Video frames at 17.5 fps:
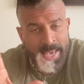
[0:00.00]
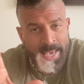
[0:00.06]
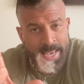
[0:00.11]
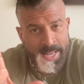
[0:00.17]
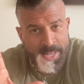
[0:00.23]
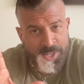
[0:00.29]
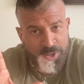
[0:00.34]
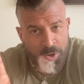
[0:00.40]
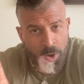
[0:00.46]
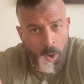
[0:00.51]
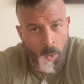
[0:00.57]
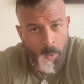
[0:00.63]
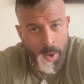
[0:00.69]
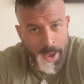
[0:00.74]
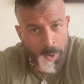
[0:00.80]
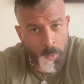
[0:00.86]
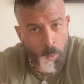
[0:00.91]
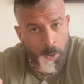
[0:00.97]
It's
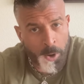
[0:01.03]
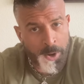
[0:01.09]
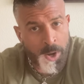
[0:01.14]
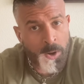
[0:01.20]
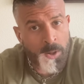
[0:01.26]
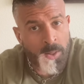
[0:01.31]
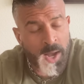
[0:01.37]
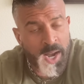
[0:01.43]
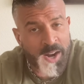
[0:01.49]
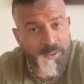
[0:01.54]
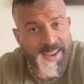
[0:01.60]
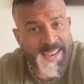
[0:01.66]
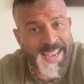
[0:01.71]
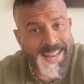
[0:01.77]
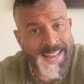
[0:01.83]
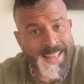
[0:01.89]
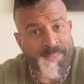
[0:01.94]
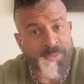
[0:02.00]
going, we're no longer
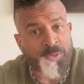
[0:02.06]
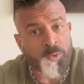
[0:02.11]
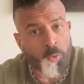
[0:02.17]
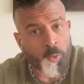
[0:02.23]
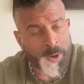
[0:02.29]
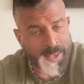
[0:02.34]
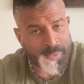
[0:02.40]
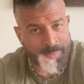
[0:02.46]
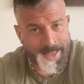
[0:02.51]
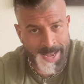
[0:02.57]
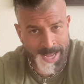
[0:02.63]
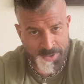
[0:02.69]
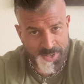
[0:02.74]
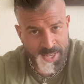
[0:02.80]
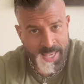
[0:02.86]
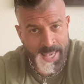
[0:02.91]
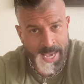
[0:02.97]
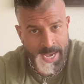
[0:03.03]
getting
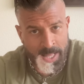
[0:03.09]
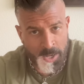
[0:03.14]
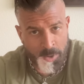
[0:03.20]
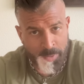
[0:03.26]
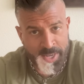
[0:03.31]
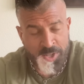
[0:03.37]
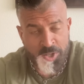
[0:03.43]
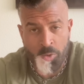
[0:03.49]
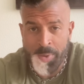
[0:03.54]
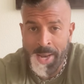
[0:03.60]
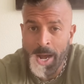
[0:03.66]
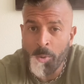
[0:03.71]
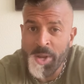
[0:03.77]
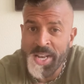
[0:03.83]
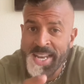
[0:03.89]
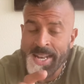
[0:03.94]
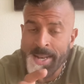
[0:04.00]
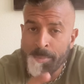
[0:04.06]
3,000 calories. So now
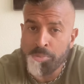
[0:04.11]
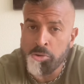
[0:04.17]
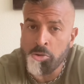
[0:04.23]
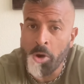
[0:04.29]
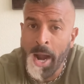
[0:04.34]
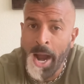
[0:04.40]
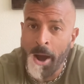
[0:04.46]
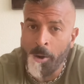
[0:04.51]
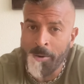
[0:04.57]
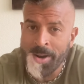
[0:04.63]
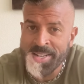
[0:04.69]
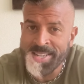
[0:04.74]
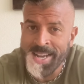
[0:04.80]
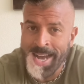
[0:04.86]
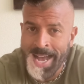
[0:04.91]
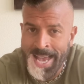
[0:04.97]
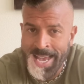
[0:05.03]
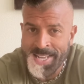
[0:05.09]
we need to
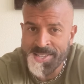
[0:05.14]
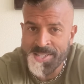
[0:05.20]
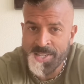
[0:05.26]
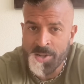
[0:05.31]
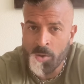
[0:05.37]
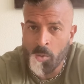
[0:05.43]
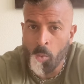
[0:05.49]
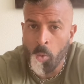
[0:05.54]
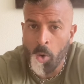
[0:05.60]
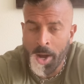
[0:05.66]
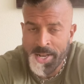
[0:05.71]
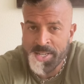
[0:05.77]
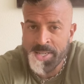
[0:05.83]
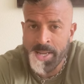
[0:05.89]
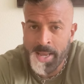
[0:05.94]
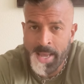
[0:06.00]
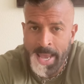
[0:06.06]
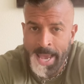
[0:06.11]
prioritize
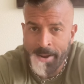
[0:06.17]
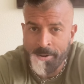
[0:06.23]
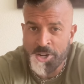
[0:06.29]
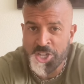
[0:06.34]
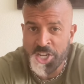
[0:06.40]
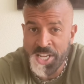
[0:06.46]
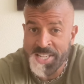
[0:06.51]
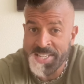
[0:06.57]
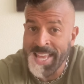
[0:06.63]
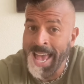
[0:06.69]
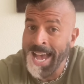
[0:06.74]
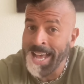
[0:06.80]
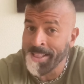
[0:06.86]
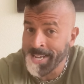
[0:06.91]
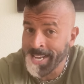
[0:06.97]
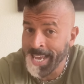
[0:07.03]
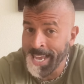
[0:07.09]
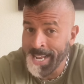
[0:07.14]
what energy is
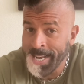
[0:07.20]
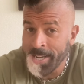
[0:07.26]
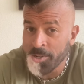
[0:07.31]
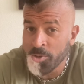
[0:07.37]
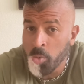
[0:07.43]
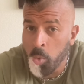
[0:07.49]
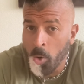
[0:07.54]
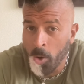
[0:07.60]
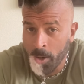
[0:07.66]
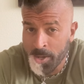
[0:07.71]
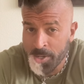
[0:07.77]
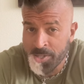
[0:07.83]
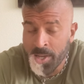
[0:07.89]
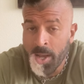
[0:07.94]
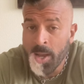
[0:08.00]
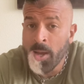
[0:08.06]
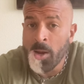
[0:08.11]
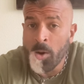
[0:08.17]
allocated
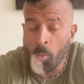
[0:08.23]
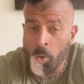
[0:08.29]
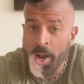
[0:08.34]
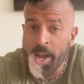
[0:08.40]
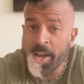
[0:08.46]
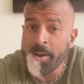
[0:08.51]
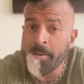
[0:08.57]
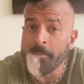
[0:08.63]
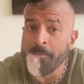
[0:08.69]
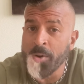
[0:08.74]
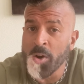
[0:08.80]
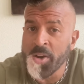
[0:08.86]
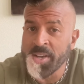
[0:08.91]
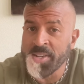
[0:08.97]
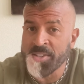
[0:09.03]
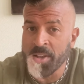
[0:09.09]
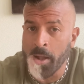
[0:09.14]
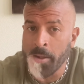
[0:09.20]
towards. We're not gonna
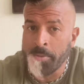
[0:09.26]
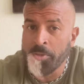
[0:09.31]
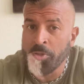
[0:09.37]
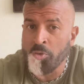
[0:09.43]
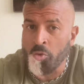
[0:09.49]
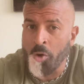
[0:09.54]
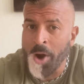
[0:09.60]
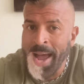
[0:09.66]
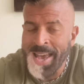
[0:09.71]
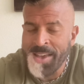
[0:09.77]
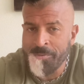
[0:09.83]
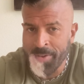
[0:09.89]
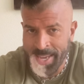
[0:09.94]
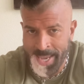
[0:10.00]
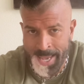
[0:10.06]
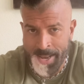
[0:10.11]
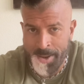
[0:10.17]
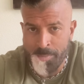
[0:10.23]
focus on
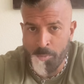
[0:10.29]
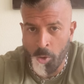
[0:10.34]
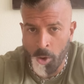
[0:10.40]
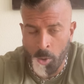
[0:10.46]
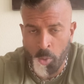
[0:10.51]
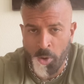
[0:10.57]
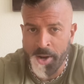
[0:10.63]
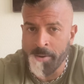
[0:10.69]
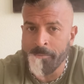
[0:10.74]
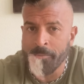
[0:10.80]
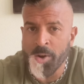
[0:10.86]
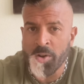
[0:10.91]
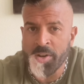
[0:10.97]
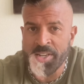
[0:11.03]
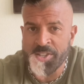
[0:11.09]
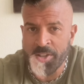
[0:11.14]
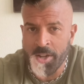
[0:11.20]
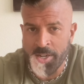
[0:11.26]
thriving anymore. We're gonna
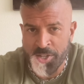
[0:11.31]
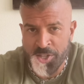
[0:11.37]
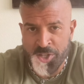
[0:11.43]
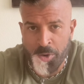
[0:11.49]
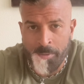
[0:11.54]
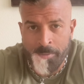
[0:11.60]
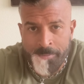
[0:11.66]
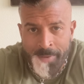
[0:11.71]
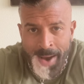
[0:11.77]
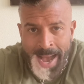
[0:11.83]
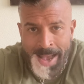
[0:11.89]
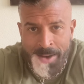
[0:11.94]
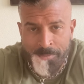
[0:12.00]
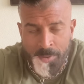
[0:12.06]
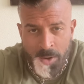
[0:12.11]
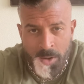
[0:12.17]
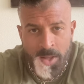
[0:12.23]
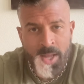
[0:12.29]
focus on
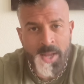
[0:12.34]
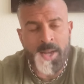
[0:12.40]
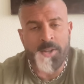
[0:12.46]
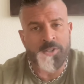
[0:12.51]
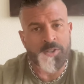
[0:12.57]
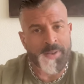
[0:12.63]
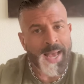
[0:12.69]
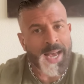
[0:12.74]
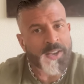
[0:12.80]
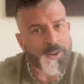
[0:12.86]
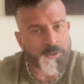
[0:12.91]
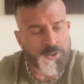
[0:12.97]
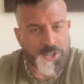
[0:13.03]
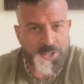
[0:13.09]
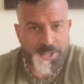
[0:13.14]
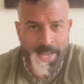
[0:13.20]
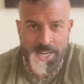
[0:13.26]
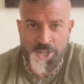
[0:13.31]
survival. So now your
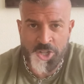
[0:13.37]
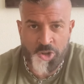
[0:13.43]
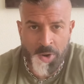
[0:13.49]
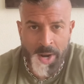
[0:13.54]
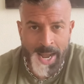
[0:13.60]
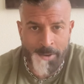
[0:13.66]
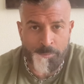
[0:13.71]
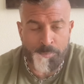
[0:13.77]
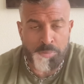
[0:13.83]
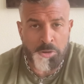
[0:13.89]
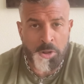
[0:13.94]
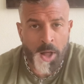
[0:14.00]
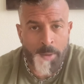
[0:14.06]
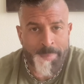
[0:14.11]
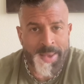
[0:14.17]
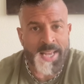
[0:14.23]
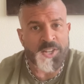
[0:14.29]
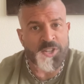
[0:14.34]
sex drive
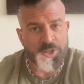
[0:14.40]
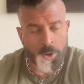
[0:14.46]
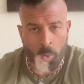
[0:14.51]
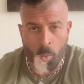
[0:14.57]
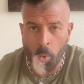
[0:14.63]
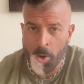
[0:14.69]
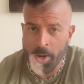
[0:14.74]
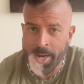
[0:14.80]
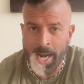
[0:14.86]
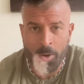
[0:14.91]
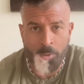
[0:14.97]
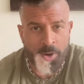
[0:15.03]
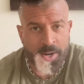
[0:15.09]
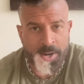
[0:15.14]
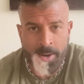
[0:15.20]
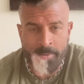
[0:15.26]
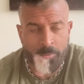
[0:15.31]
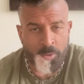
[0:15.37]
plummets, your workout
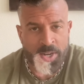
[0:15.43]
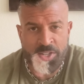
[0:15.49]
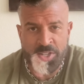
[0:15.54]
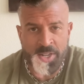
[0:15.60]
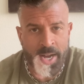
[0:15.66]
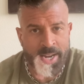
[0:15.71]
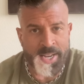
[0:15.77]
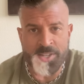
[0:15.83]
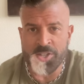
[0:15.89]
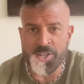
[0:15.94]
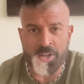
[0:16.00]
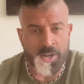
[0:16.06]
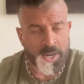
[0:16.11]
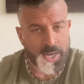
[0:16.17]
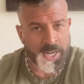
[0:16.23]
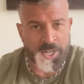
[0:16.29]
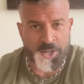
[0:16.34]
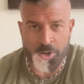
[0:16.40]
recovery is not as
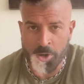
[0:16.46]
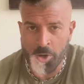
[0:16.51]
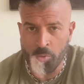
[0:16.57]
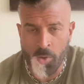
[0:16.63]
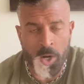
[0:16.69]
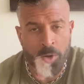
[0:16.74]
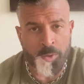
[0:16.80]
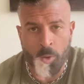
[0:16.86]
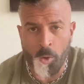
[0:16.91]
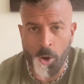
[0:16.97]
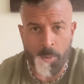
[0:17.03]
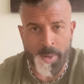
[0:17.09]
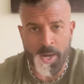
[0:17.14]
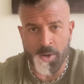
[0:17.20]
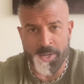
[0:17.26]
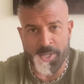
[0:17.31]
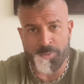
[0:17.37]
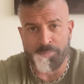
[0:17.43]
good, your growth
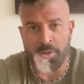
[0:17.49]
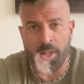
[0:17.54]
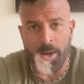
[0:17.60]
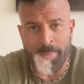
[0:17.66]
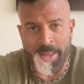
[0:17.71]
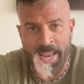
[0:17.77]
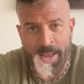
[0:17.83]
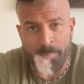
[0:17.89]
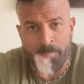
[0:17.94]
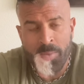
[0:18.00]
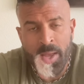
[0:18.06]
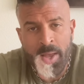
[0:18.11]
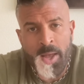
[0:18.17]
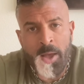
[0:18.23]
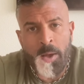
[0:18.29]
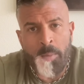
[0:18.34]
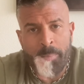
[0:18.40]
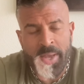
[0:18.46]
hormone is plummeting
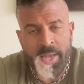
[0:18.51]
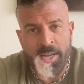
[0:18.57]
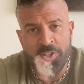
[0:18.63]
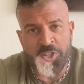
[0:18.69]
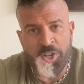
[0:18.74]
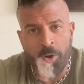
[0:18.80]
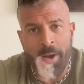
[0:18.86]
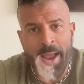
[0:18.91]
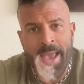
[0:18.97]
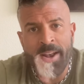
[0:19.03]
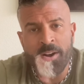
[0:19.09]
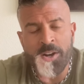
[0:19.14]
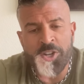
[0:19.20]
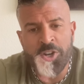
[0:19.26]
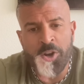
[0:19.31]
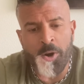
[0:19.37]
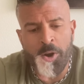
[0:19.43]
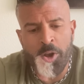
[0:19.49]
because your
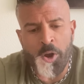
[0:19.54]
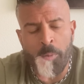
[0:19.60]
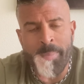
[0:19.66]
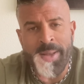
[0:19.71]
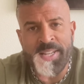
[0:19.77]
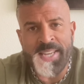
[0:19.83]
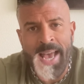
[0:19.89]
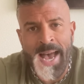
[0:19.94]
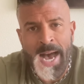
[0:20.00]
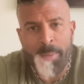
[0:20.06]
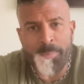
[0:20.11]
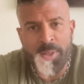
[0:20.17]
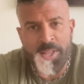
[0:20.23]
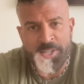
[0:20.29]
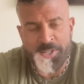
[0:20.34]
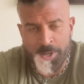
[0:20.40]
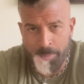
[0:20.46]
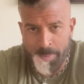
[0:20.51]
energy, your, your
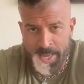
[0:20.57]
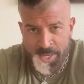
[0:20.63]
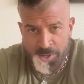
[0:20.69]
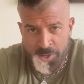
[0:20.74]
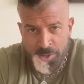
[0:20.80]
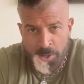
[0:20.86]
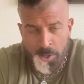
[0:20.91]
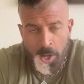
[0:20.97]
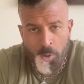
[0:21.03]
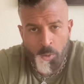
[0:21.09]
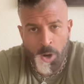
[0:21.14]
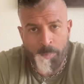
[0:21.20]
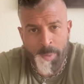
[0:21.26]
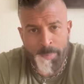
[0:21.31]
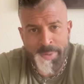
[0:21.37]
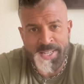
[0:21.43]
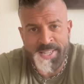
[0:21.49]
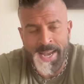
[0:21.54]
metabolism is slower,
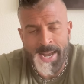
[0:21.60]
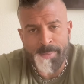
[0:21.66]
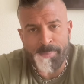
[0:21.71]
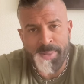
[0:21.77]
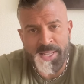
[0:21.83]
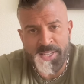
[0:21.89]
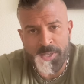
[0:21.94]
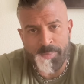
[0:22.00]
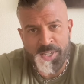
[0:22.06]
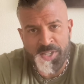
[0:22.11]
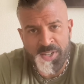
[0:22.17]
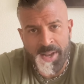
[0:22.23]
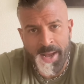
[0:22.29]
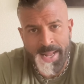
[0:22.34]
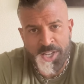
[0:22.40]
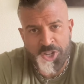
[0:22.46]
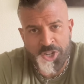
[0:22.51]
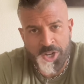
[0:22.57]
but metabolism is
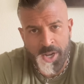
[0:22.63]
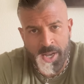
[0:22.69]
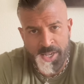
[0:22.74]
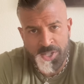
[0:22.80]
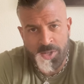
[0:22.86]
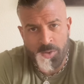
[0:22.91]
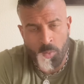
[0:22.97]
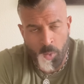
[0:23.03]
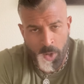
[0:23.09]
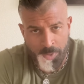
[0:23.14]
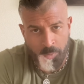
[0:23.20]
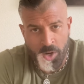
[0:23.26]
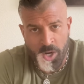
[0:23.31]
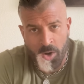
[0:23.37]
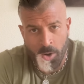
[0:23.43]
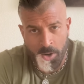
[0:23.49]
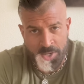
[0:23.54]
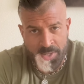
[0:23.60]
not just with
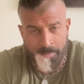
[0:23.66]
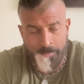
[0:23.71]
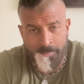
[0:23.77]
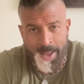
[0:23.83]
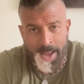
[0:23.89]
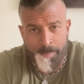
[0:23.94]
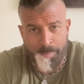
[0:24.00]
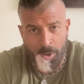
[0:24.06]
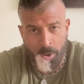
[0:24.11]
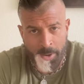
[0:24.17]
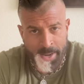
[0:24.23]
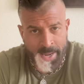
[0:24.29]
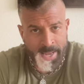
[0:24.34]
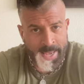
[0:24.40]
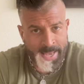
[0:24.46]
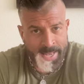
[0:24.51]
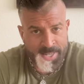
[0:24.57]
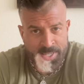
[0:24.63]
regards to fat
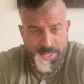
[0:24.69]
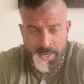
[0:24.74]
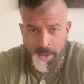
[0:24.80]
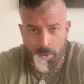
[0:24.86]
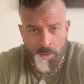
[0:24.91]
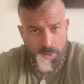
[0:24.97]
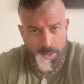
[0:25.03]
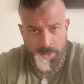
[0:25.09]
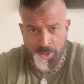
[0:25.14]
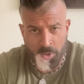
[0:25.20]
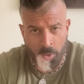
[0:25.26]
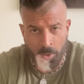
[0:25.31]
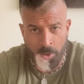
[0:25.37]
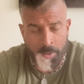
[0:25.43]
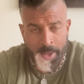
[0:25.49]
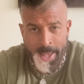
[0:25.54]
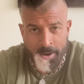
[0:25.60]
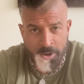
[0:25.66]
burning, it's
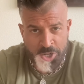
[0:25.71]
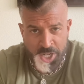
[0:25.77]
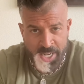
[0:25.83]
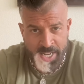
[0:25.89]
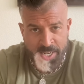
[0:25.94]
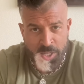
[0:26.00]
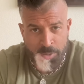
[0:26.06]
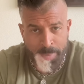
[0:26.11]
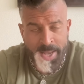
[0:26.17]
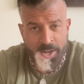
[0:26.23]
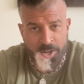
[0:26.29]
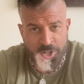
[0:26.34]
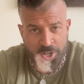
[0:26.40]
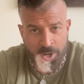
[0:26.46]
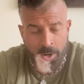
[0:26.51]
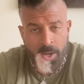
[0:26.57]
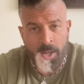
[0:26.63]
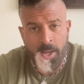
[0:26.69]
total energy
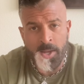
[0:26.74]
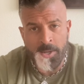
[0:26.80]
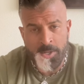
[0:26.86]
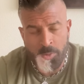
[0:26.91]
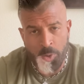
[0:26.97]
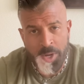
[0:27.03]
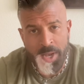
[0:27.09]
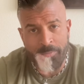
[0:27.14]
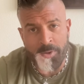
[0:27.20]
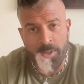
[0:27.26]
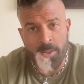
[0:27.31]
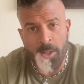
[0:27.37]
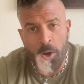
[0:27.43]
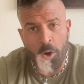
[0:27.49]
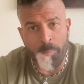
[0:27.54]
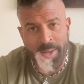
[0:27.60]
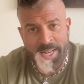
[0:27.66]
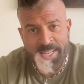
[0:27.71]
expenditure. So when you have a
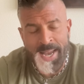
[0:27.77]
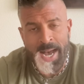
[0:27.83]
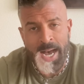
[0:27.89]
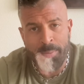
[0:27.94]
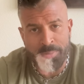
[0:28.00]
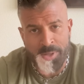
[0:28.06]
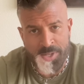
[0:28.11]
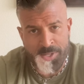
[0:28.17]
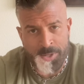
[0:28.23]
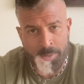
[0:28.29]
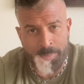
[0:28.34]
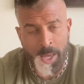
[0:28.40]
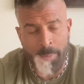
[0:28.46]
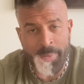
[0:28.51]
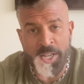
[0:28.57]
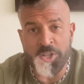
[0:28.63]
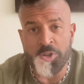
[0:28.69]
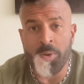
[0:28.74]
low metabolism,
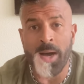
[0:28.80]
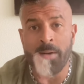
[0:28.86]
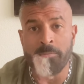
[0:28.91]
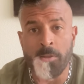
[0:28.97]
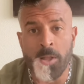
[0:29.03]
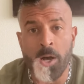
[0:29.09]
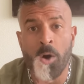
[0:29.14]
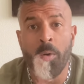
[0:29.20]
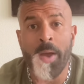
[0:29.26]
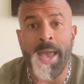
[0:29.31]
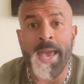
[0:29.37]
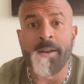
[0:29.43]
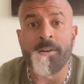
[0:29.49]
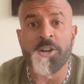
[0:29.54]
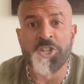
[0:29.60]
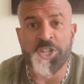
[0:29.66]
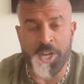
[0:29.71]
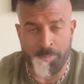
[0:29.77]
that means you have low
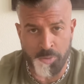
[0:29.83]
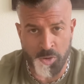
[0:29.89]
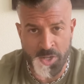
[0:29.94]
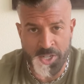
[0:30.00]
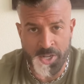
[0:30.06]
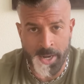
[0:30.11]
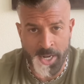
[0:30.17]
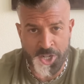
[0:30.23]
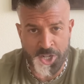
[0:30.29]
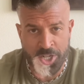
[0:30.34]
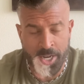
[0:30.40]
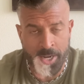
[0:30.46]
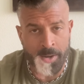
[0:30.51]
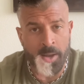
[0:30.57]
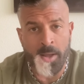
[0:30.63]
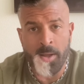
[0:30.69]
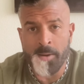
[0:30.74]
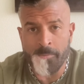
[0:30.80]
energy
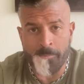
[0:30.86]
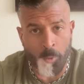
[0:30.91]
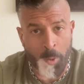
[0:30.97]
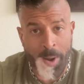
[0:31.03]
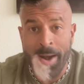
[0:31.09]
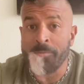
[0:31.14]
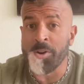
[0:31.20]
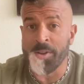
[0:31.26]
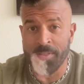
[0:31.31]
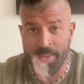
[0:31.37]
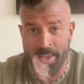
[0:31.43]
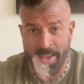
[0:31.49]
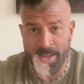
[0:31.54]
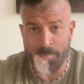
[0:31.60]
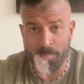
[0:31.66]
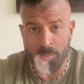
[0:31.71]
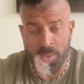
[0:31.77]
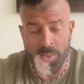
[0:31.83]
production for
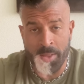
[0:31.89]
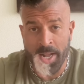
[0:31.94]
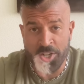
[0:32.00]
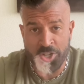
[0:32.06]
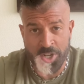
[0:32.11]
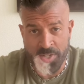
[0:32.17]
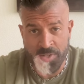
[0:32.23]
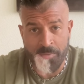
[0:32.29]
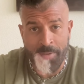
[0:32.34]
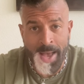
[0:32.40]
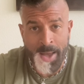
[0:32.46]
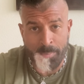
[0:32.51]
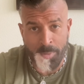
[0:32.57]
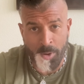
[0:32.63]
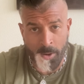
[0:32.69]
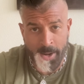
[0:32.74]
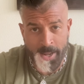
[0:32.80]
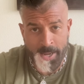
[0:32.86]
everything, not just
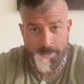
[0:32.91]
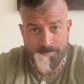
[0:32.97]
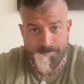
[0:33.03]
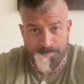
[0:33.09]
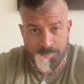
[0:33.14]
fat burning.